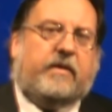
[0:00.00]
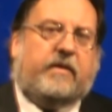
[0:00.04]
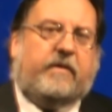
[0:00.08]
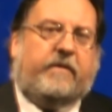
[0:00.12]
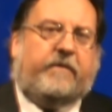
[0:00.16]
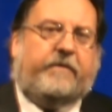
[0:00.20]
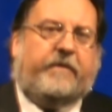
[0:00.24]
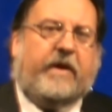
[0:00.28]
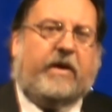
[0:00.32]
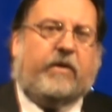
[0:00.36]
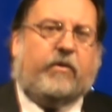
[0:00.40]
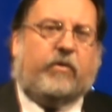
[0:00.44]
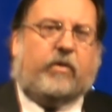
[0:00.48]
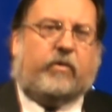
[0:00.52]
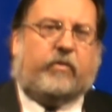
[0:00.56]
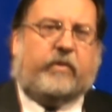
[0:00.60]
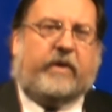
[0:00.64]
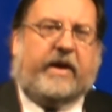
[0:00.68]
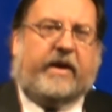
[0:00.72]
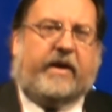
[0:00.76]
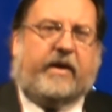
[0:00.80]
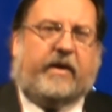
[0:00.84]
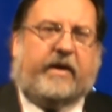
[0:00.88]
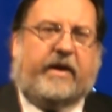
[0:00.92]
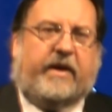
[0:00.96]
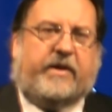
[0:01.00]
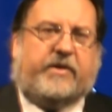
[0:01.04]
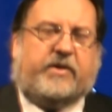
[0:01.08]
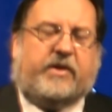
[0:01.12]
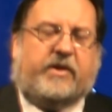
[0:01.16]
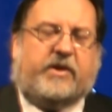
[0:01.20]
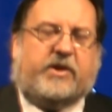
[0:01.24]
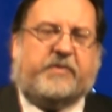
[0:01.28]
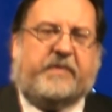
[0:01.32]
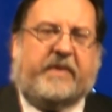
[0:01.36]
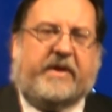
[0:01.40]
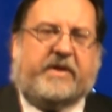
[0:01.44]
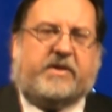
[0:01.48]
Federal
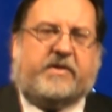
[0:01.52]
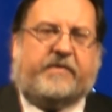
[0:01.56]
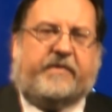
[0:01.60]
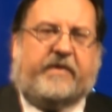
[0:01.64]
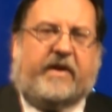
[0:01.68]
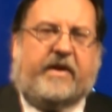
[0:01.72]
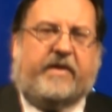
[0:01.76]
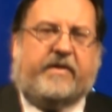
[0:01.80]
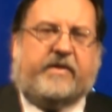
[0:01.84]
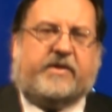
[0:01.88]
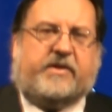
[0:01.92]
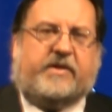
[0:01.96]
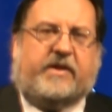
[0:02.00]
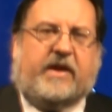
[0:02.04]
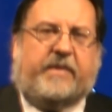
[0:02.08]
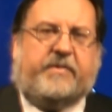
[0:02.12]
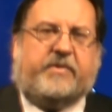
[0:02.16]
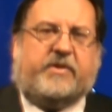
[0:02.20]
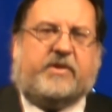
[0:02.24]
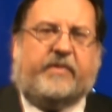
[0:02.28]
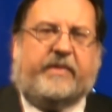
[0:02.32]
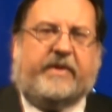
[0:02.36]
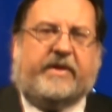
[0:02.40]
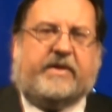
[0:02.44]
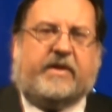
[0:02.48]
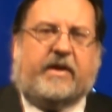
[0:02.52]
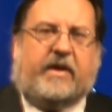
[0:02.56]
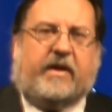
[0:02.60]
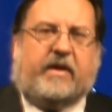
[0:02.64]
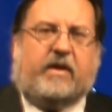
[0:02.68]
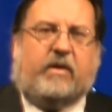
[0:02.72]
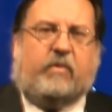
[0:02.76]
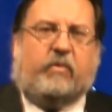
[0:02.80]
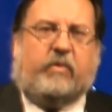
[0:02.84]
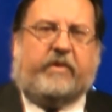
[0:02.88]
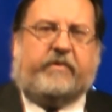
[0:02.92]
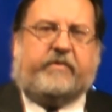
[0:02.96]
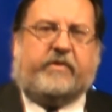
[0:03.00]
regulations specify the steps to be
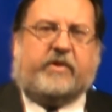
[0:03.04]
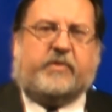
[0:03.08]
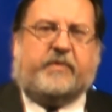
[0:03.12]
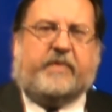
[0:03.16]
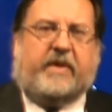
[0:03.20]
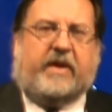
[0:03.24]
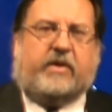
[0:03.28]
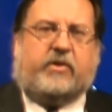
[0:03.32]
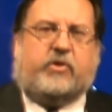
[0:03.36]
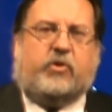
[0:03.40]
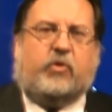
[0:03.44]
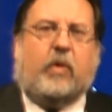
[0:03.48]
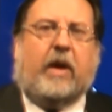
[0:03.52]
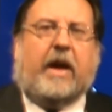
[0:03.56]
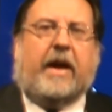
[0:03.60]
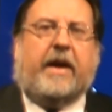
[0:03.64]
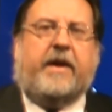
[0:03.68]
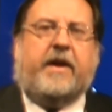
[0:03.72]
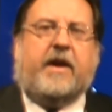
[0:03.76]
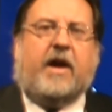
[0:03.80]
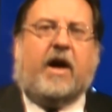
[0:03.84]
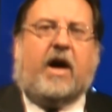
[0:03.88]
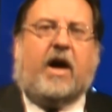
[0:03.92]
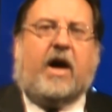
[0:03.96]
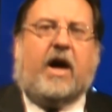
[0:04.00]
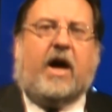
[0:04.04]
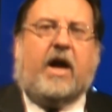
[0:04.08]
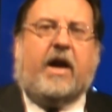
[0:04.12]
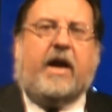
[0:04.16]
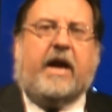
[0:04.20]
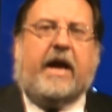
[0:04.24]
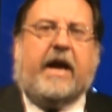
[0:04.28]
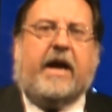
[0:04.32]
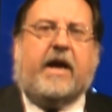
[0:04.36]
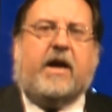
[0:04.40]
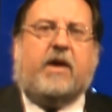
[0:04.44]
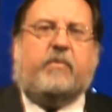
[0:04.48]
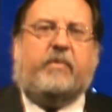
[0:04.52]
taken with respect to
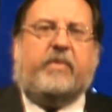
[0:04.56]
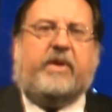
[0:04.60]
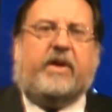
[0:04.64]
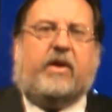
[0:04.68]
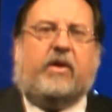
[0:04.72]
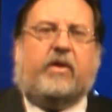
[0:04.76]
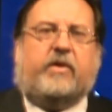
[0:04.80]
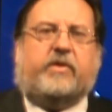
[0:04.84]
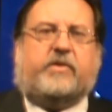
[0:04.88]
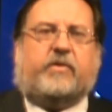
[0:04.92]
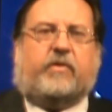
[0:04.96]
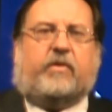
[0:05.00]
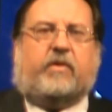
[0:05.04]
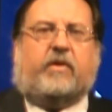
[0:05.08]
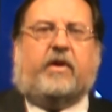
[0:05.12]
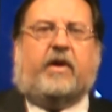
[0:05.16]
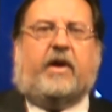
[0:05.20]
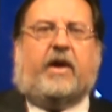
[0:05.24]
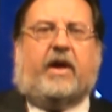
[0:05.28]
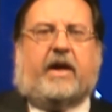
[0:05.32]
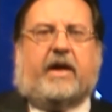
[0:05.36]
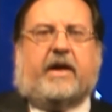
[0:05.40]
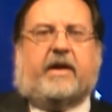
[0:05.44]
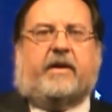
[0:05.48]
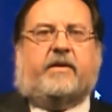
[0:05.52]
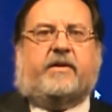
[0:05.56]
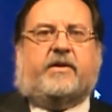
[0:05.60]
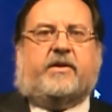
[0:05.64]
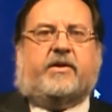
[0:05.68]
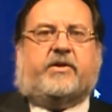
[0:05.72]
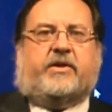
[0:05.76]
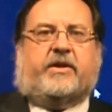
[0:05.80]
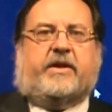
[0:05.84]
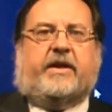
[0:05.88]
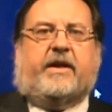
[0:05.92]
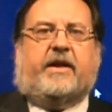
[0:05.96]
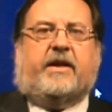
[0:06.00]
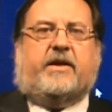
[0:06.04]
non-ambulatory and
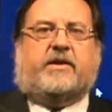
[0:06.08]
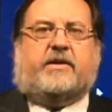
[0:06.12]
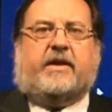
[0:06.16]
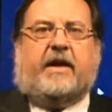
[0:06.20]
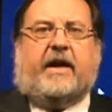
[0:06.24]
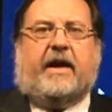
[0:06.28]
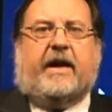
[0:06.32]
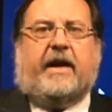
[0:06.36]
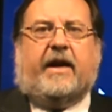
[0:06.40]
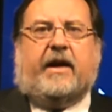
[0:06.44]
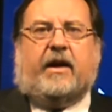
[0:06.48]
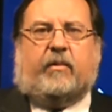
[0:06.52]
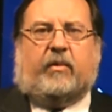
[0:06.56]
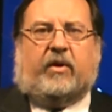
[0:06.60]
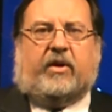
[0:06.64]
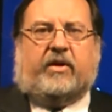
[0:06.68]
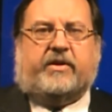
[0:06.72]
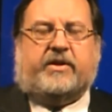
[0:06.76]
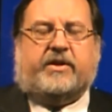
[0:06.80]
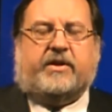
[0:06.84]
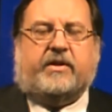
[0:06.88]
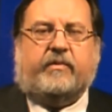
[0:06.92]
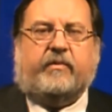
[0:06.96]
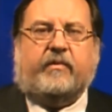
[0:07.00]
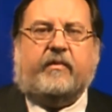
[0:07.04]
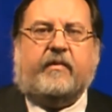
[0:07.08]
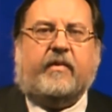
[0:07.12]
diseased animals.